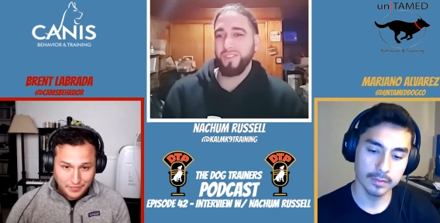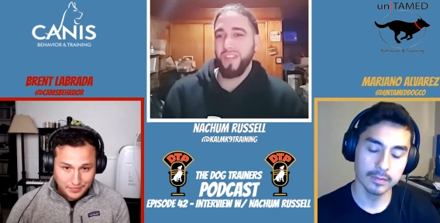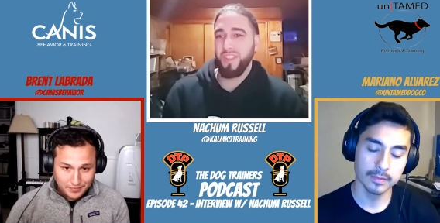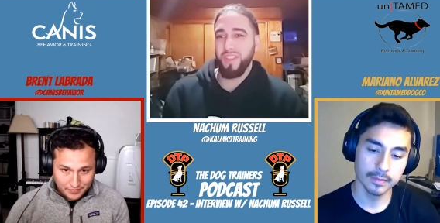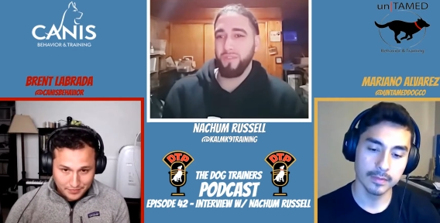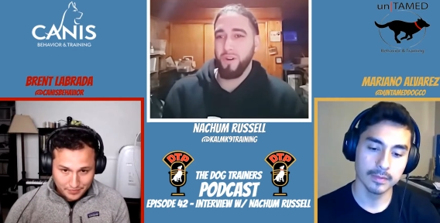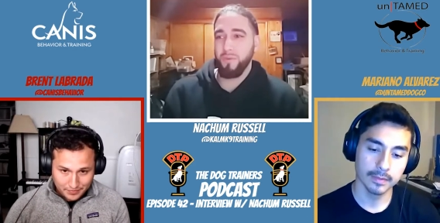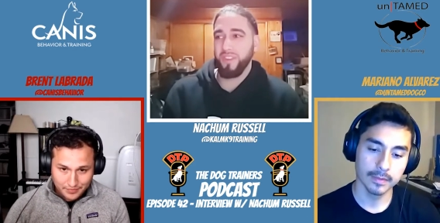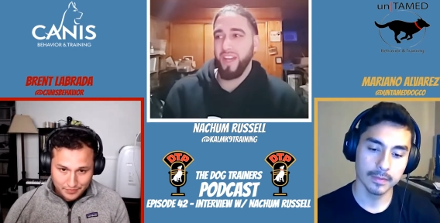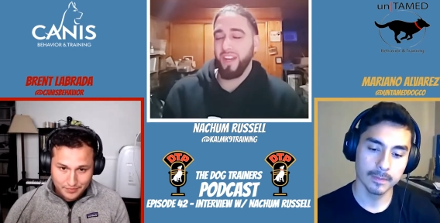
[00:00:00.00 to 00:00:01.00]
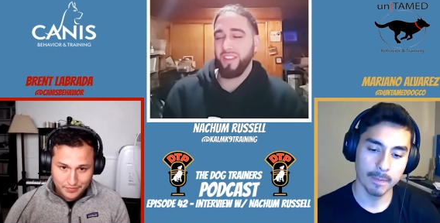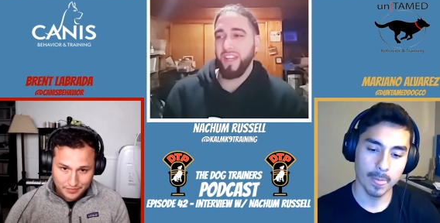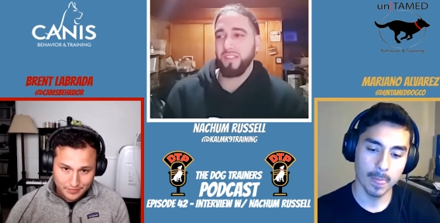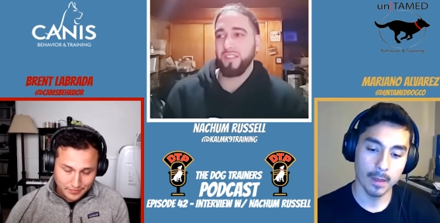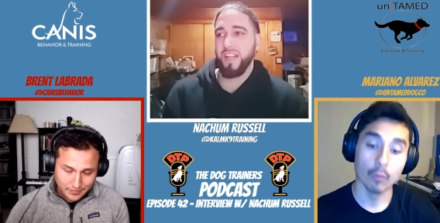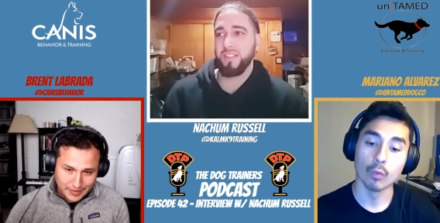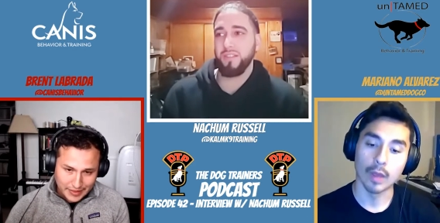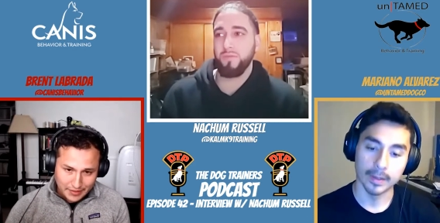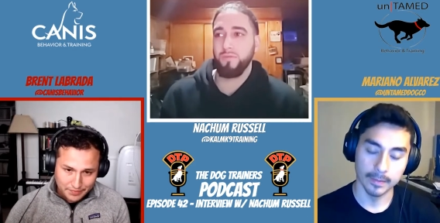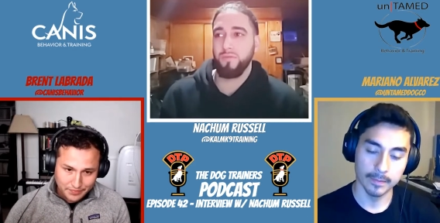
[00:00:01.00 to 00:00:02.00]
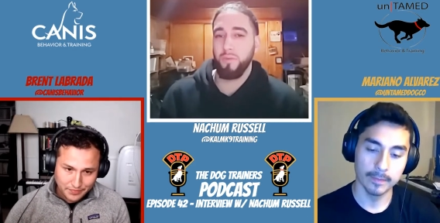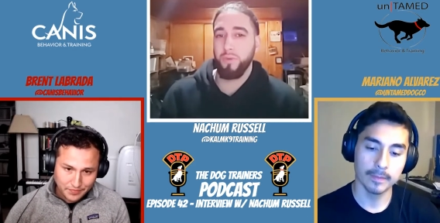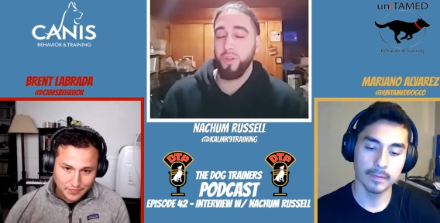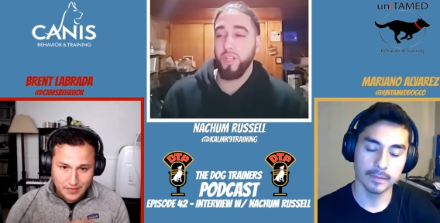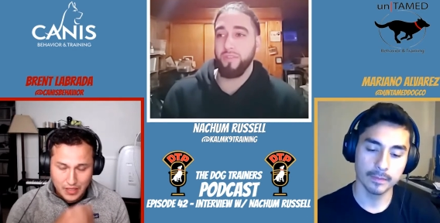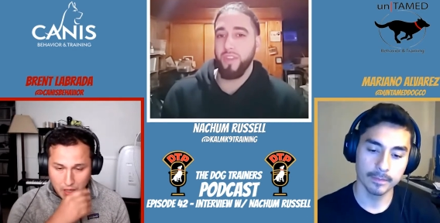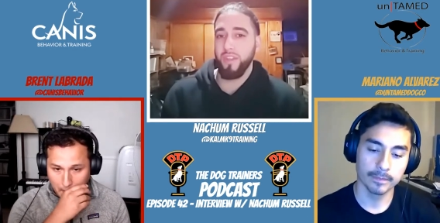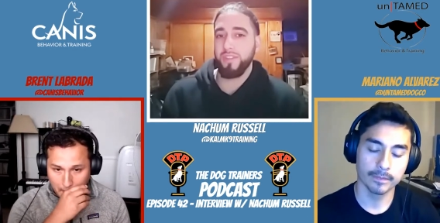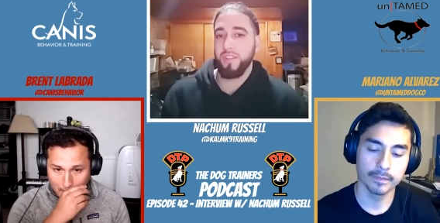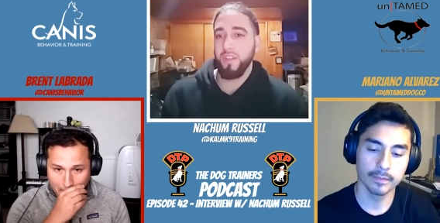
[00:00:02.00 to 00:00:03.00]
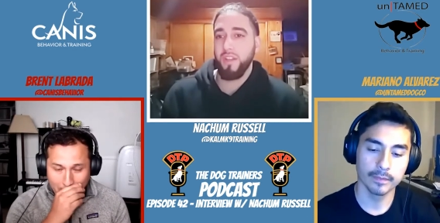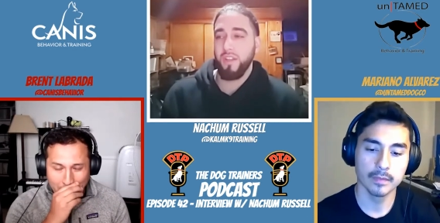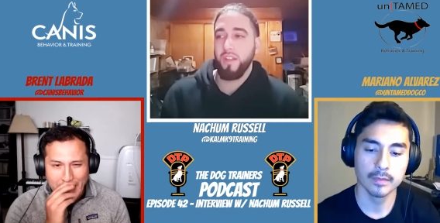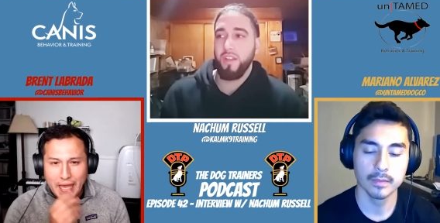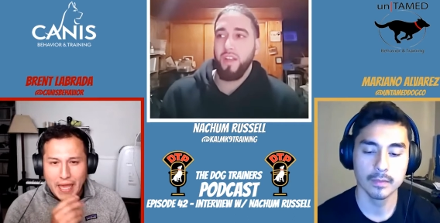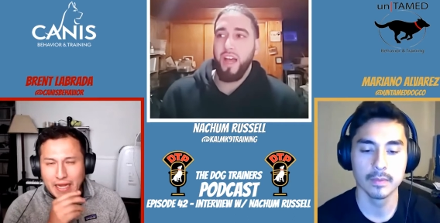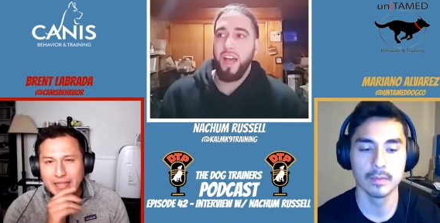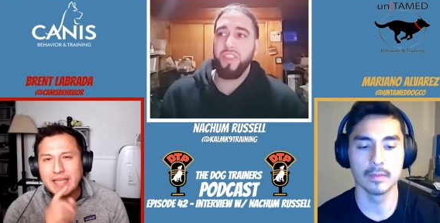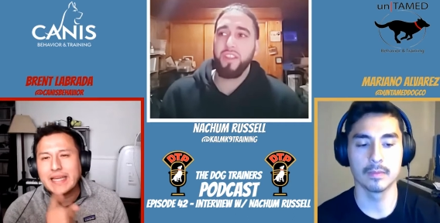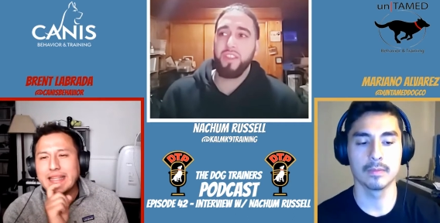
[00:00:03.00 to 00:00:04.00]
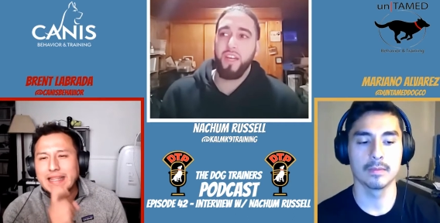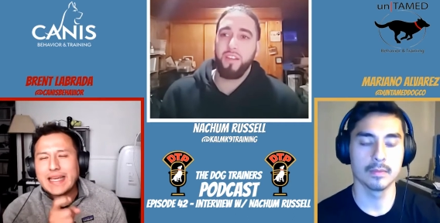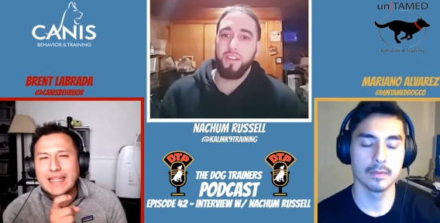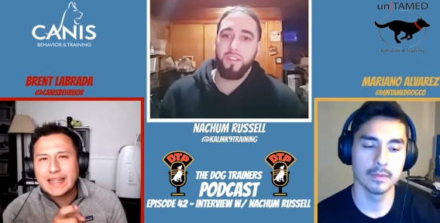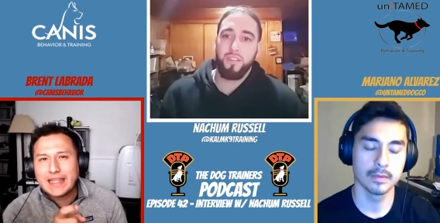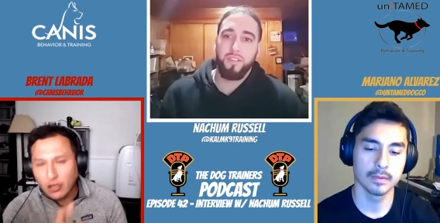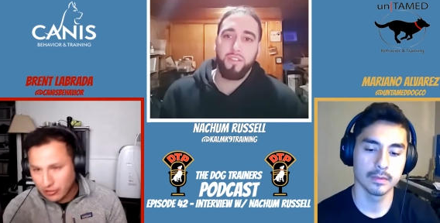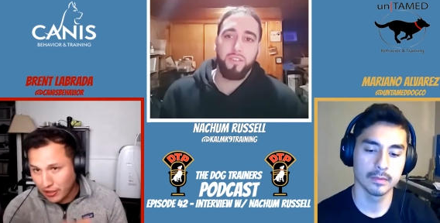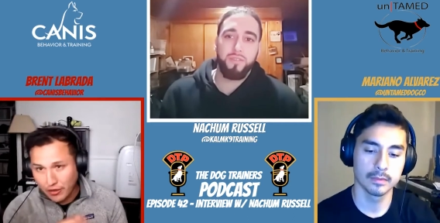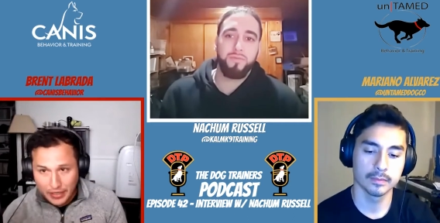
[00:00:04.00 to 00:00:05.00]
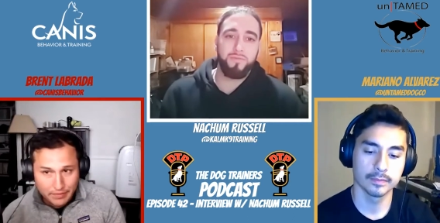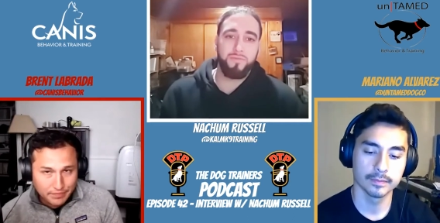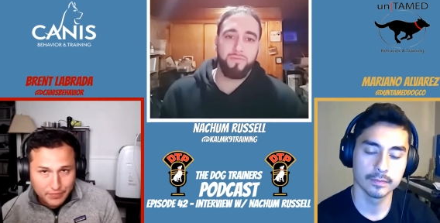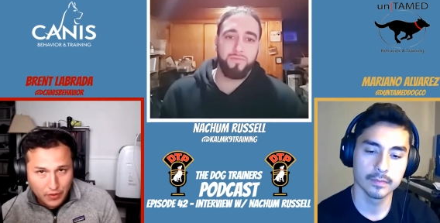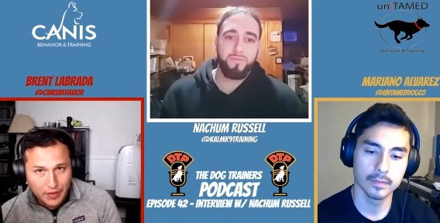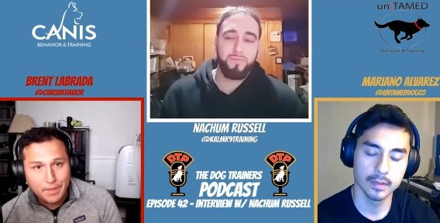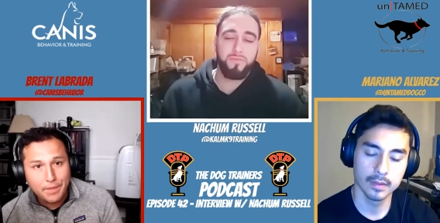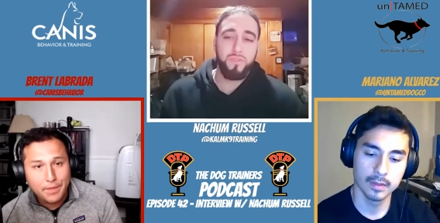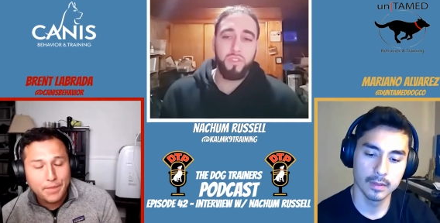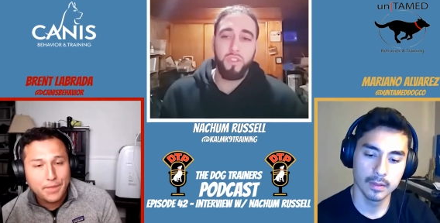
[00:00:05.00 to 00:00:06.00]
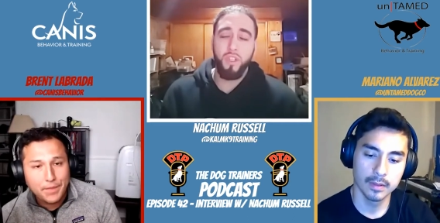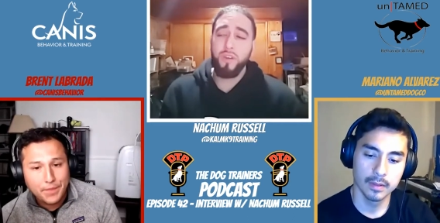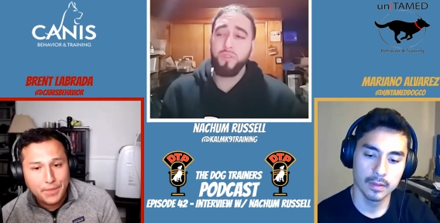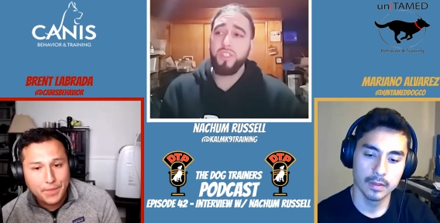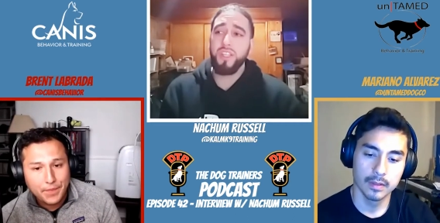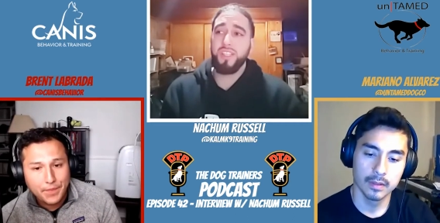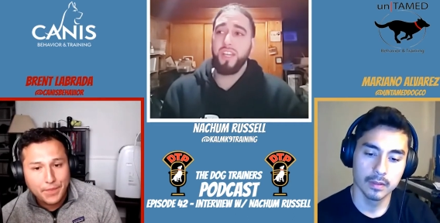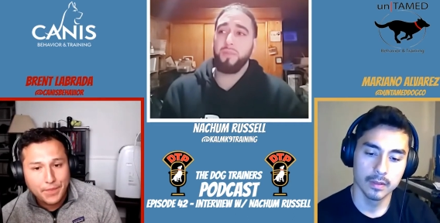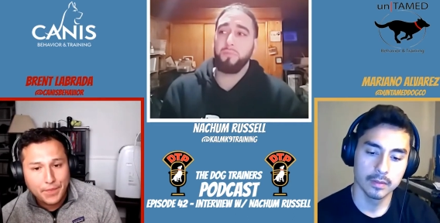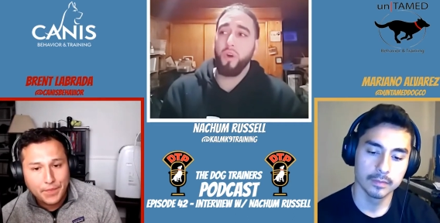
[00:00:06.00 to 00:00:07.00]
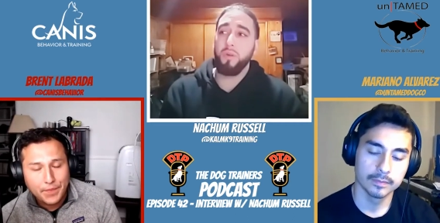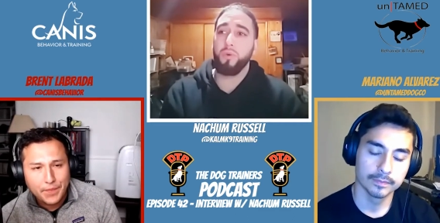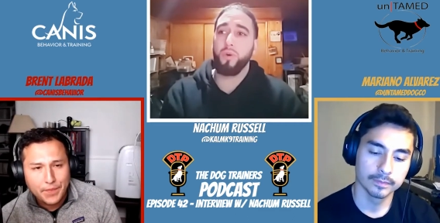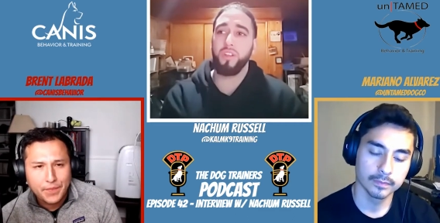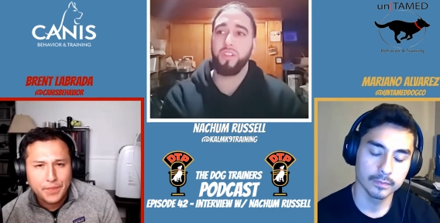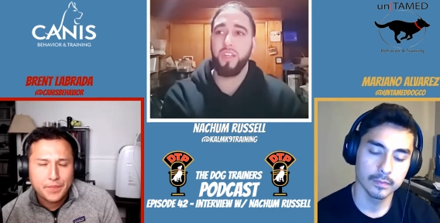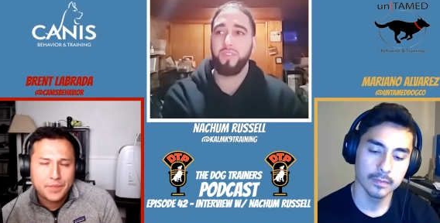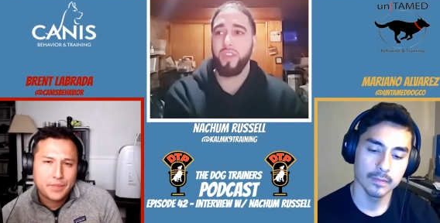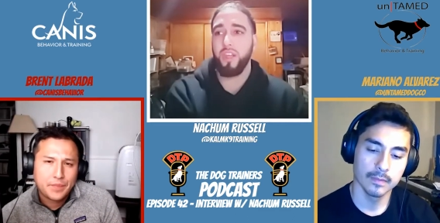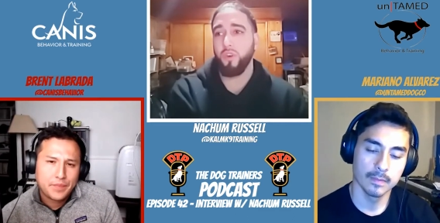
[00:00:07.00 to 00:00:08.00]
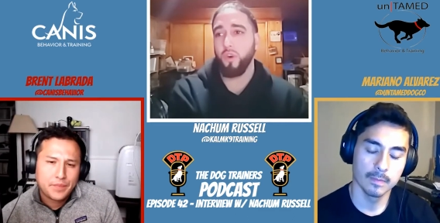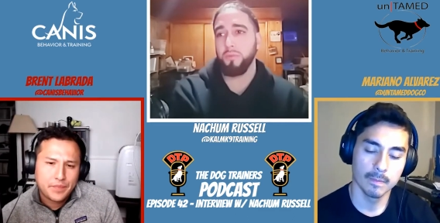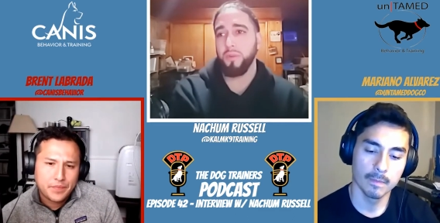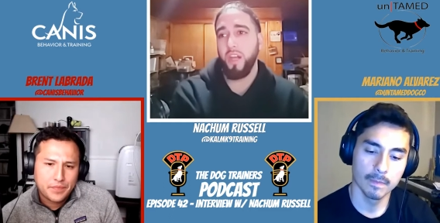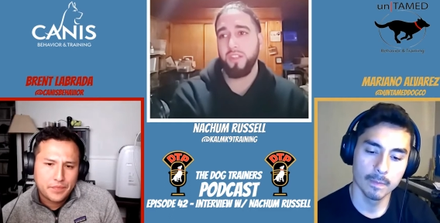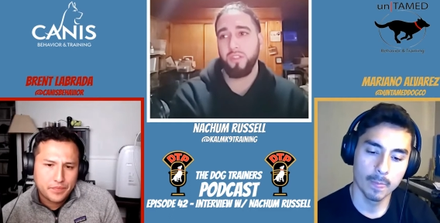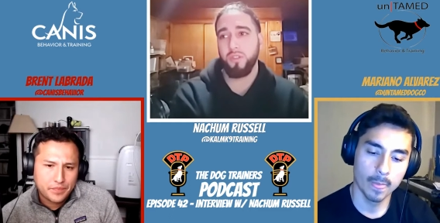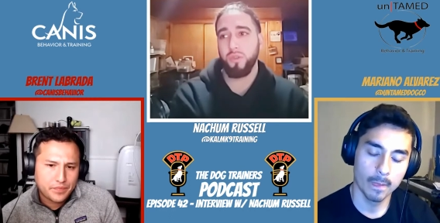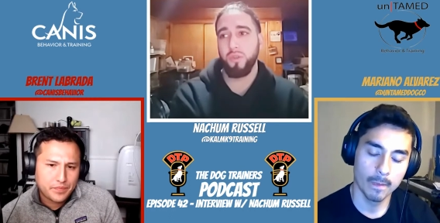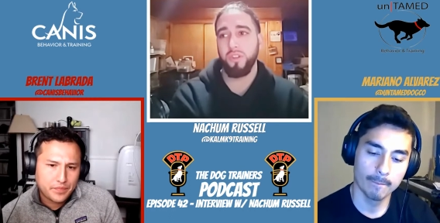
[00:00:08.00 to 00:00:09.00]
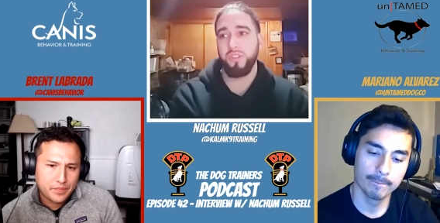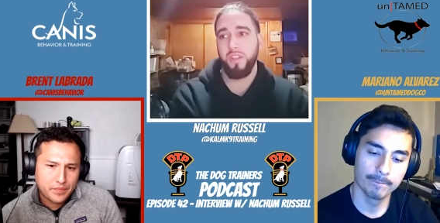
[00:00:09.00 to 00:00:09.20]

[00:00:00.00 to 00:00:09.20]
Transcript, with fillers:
Speaker 1: there's nothing wrong with that. And that's that's right, yeah. the beauty of this.
Speaker 2: And I, I think, in in gosh, sorry, go ahead. Go ahead.
Speaker 1: No, I was just going to say that more importantly, even than normalizing tools,